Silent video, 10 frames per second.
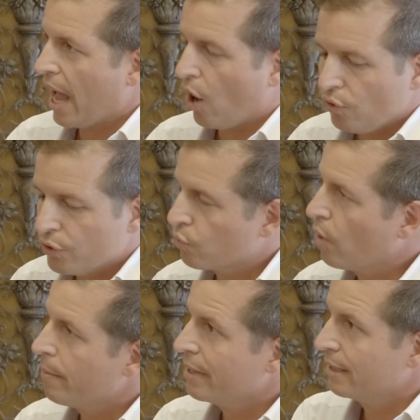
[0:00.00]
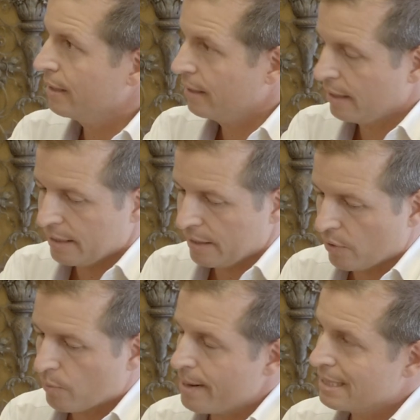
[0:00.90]
all the requirements
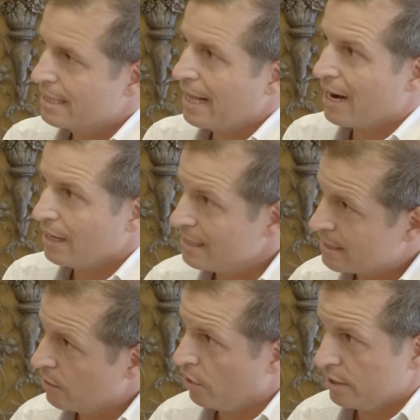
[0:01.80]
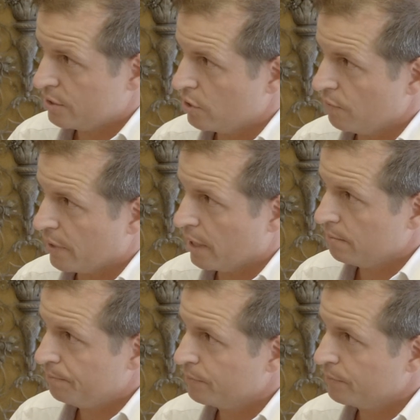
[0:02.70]
that are listed on the certificate.